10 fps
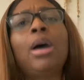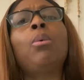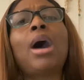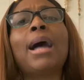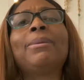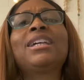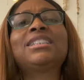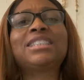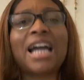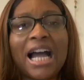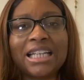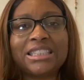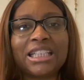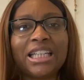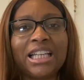Why? Because God is
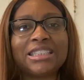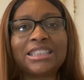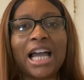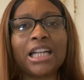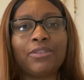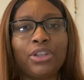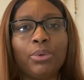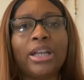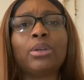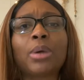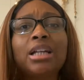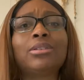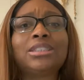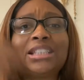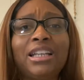in the inside of you and greater
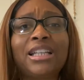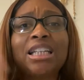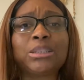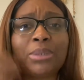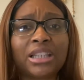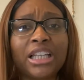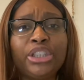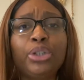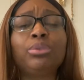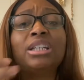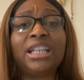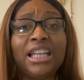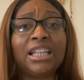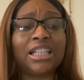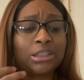is he that is within you than he
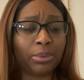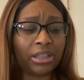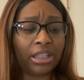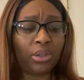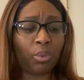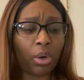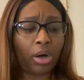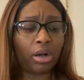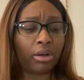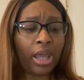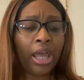that is within the world.